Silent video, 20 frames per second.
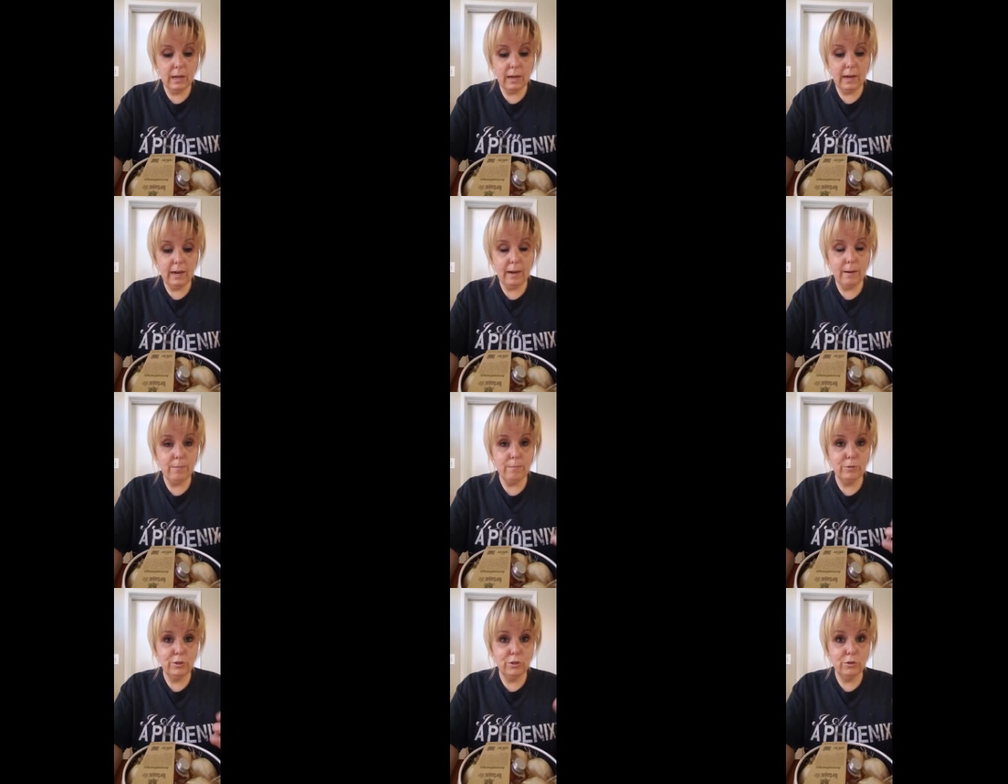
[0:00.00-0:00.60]

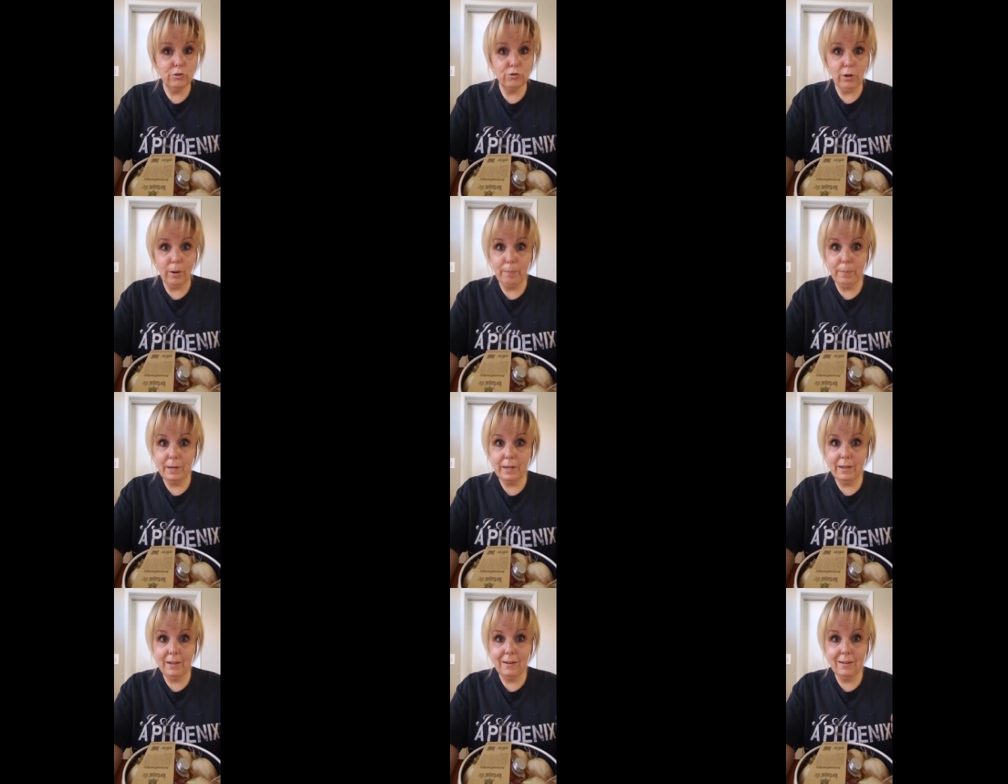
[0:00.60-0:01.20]
um,
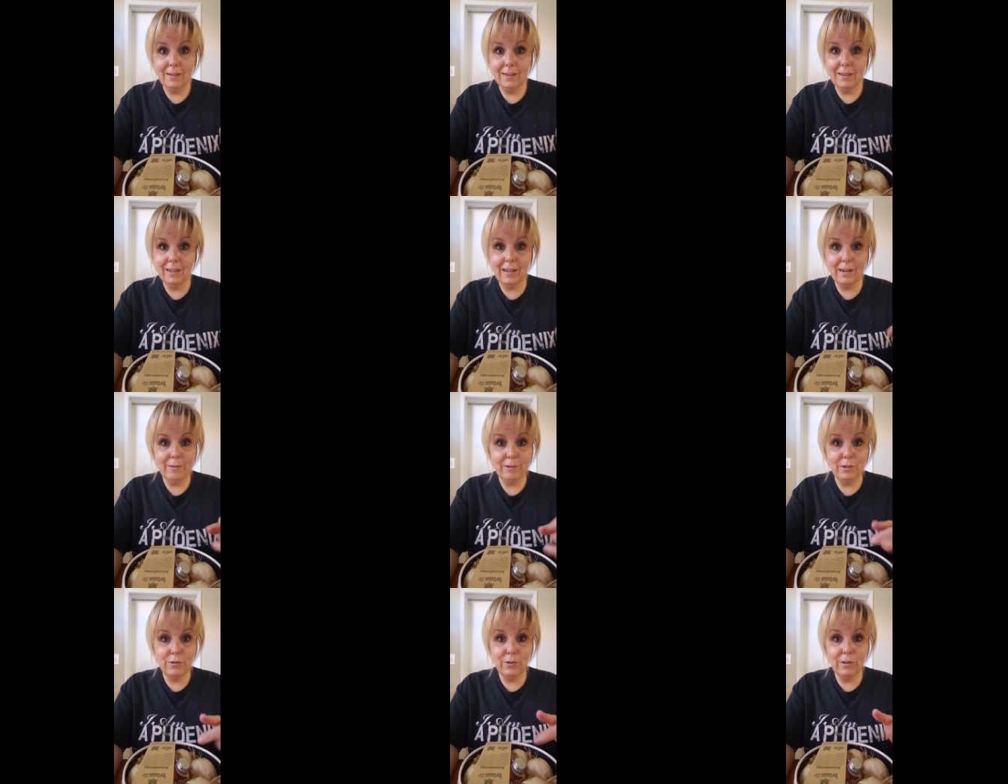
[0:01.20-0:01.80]
drop it in and
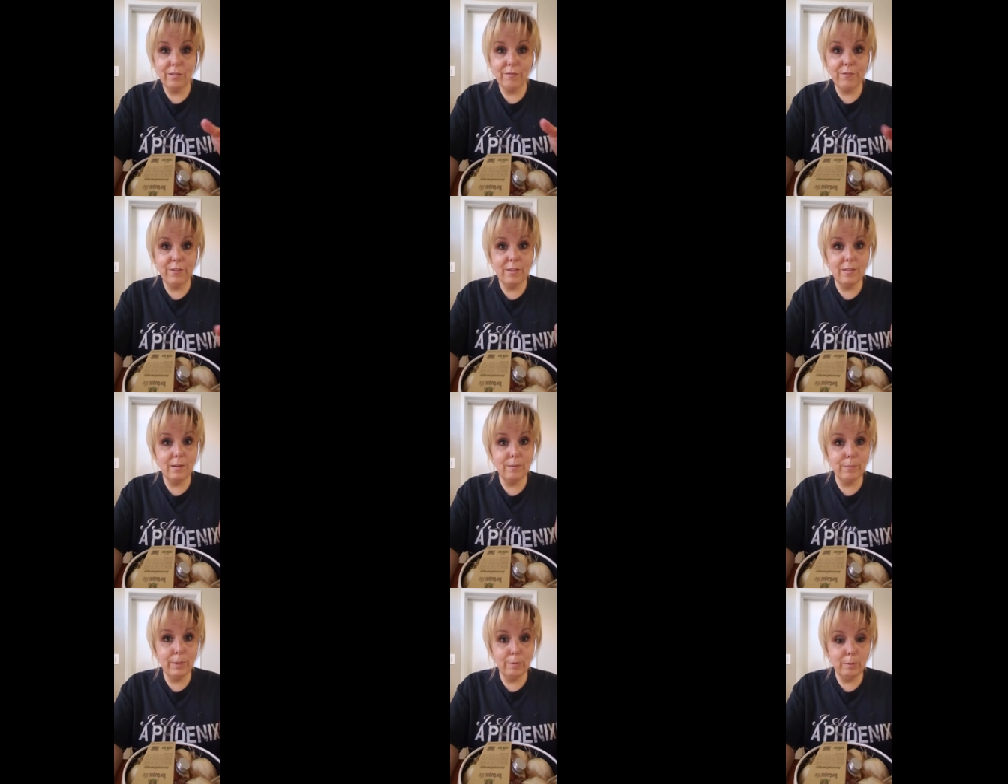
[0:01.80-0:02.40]
let it do its
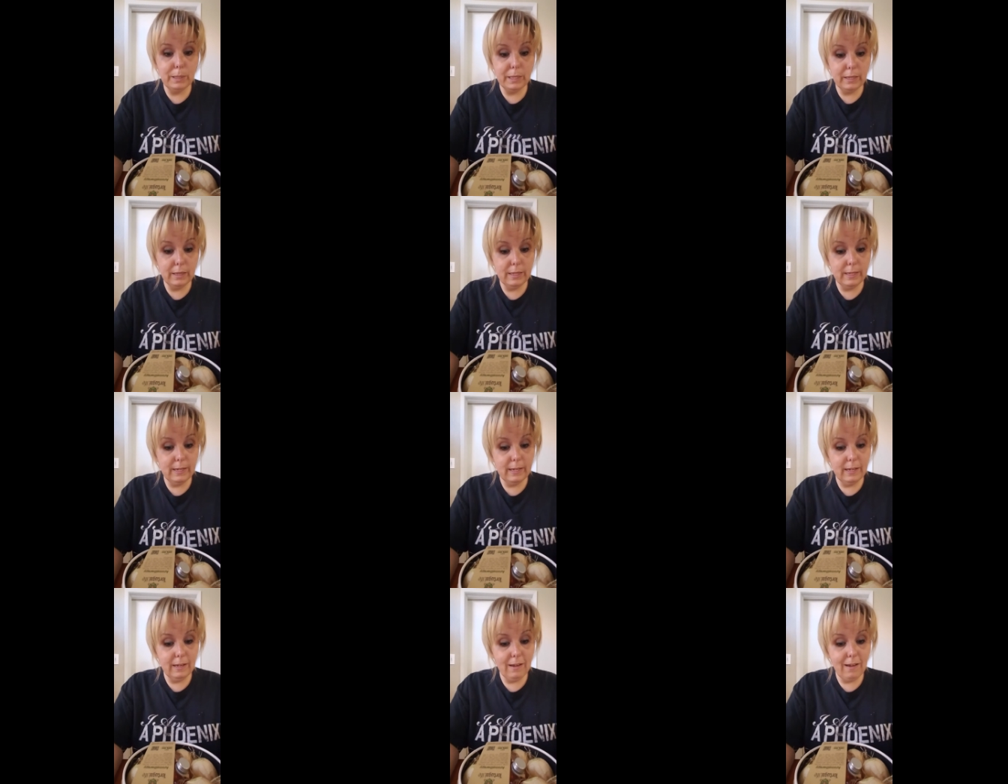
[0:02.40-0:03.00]
fizzing, bubbling
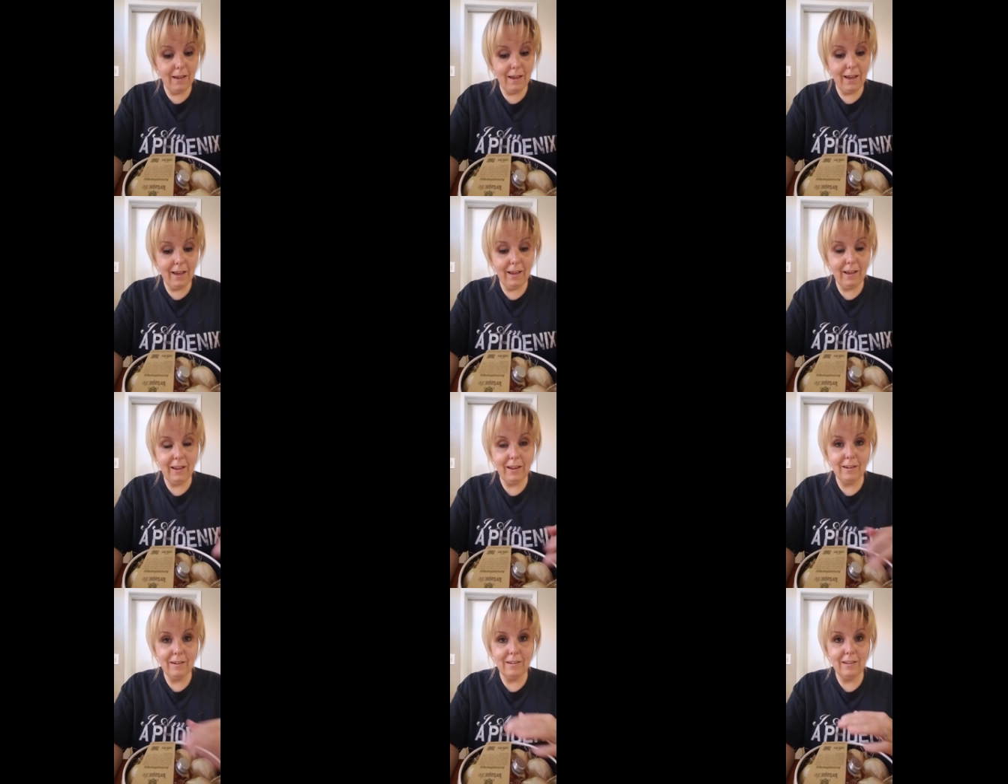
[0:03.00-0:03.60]
thing
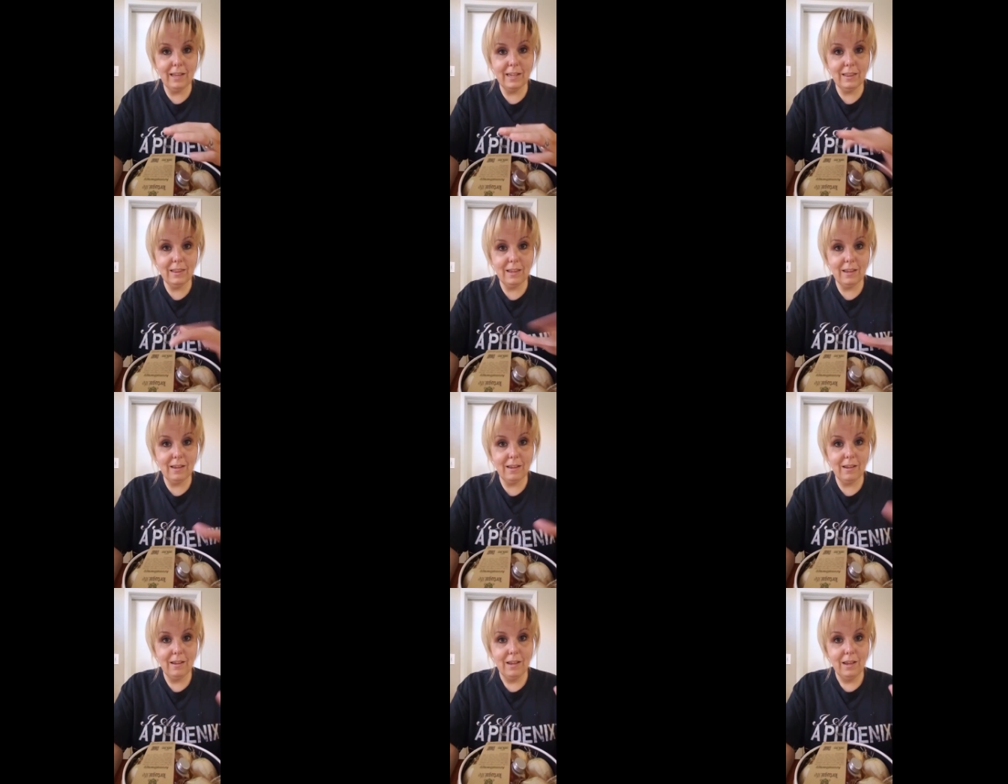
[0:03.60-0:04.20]
and let
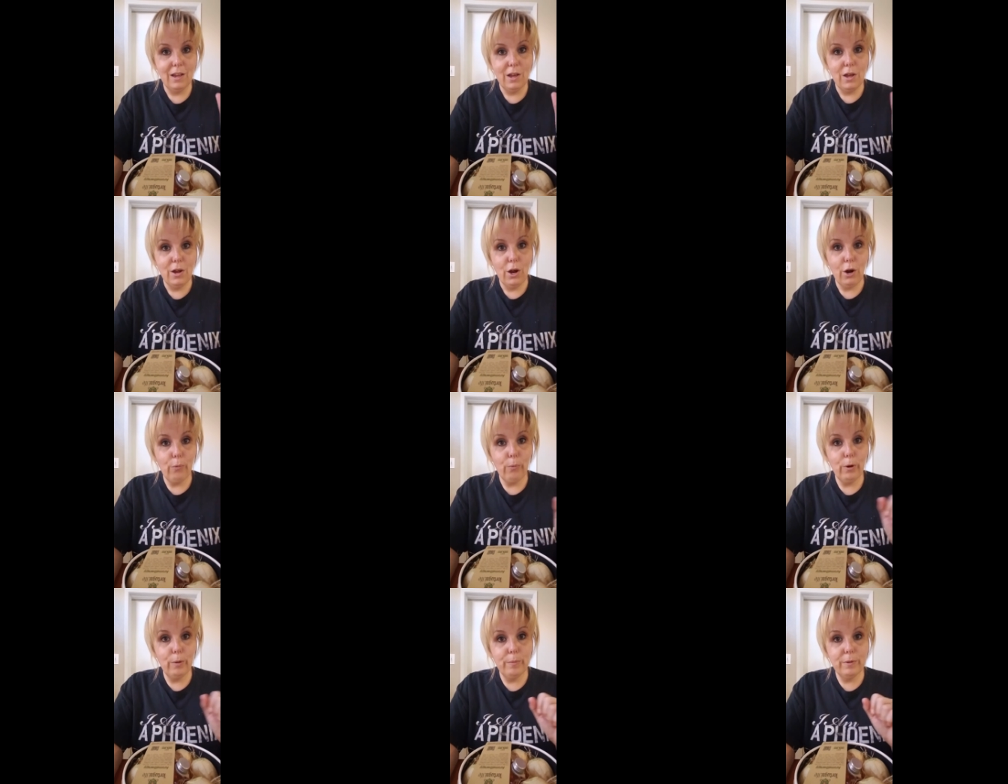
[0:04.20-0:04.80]
the
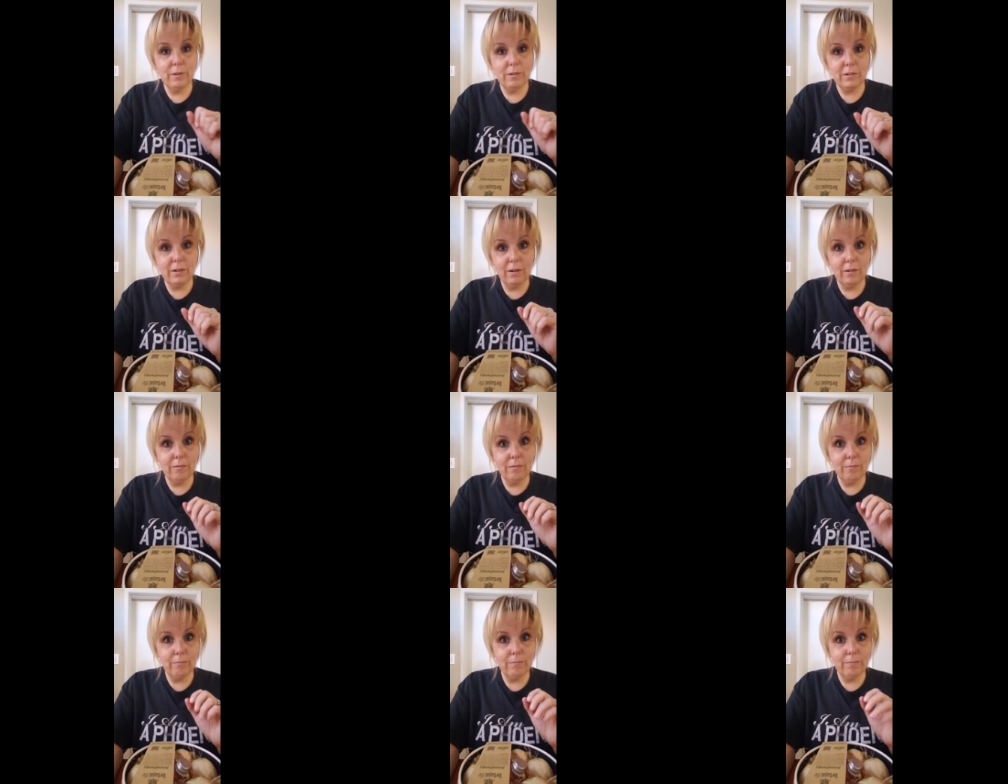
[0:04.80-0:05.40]
aroma
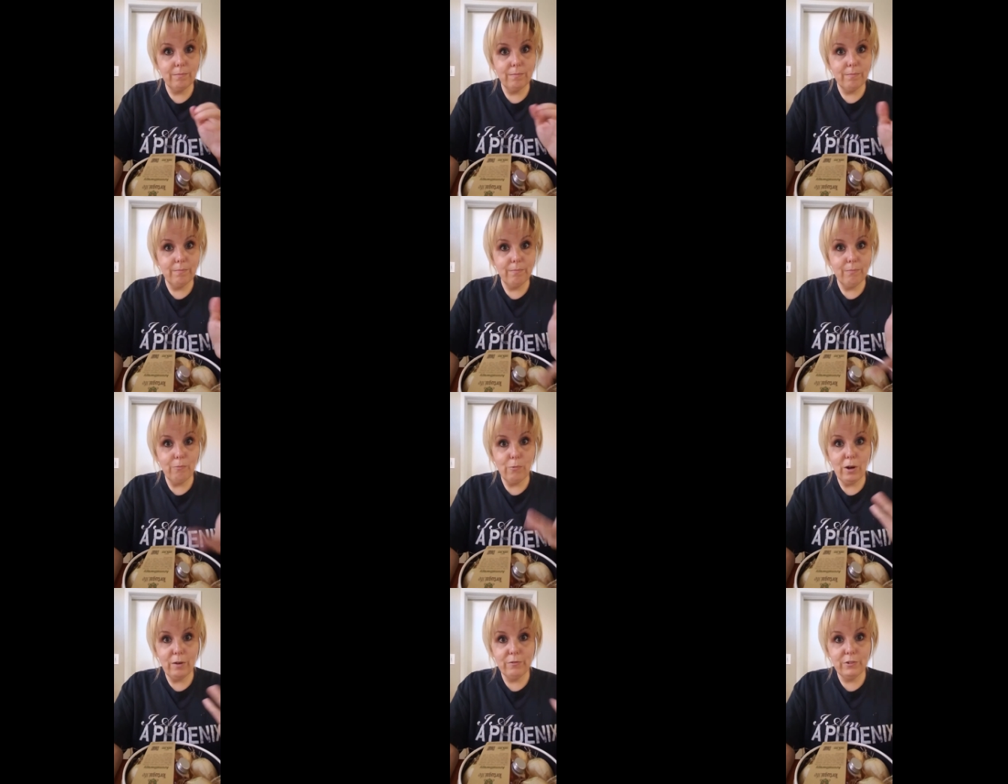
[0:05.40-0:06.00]
start
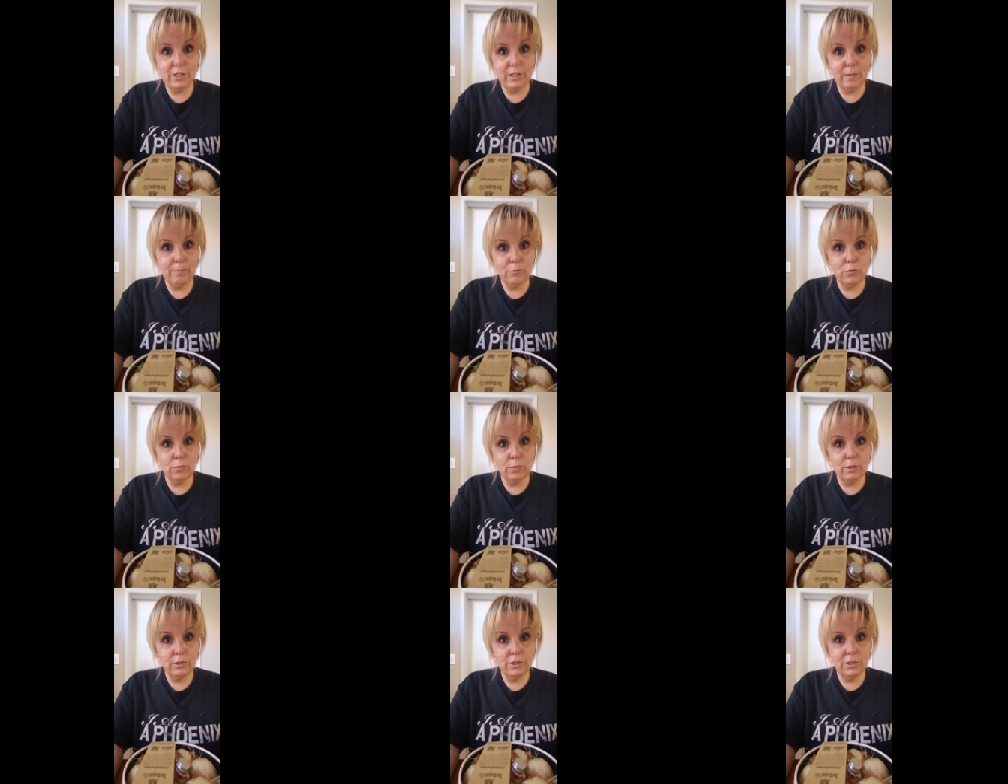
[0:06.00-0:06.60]
wafting up
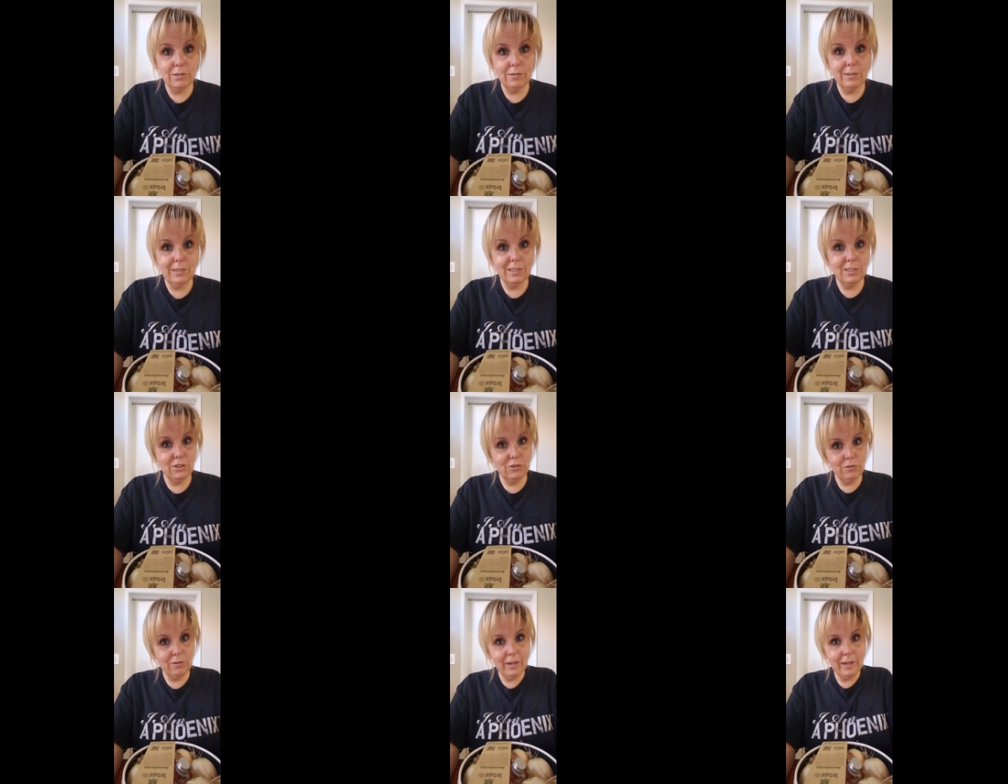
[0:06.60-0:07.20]
towards you and
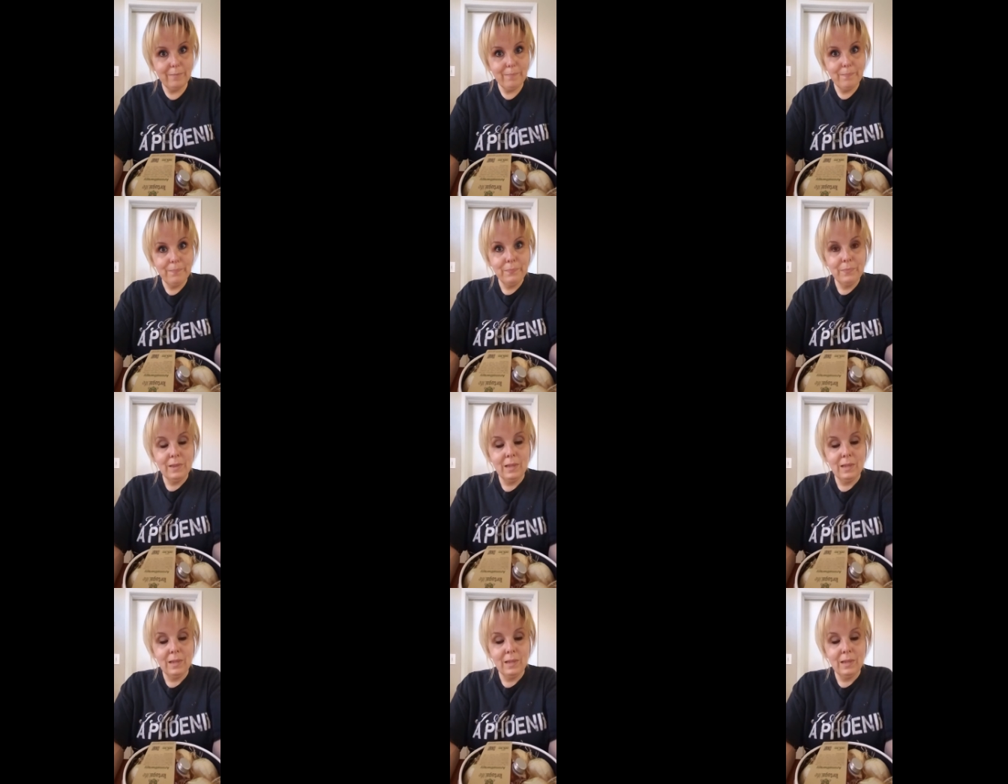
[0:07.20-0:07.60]
enjoy.